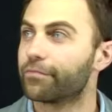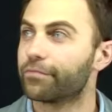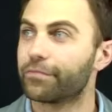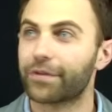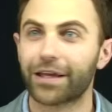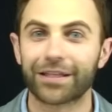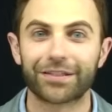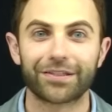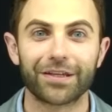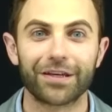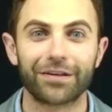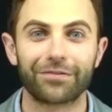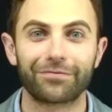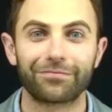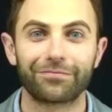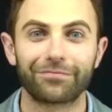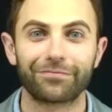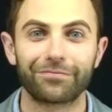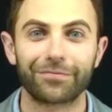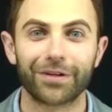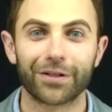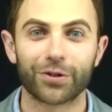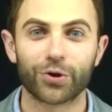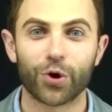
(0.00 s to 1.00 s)
that's it.
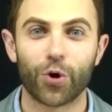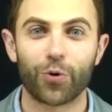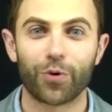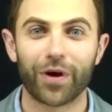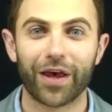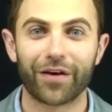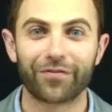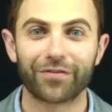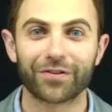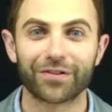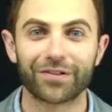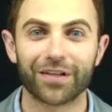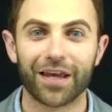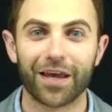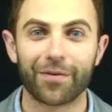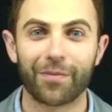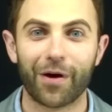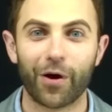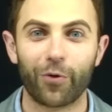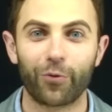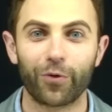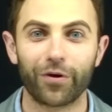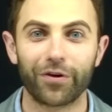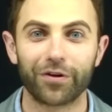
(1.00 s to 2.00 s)
That's all we have to say
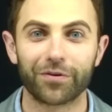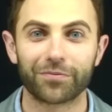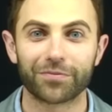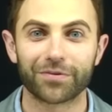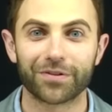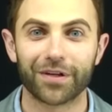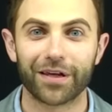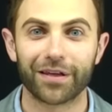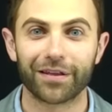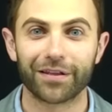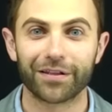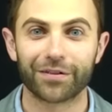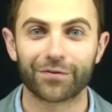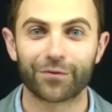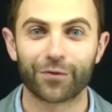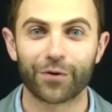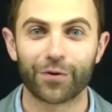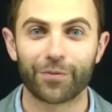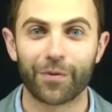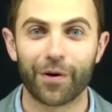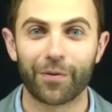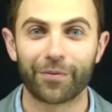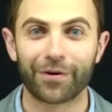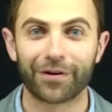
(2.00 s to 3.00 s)
about Williams, at least for
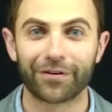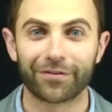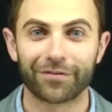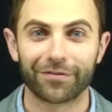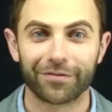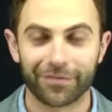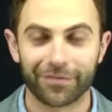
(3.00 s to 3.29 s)
the moment.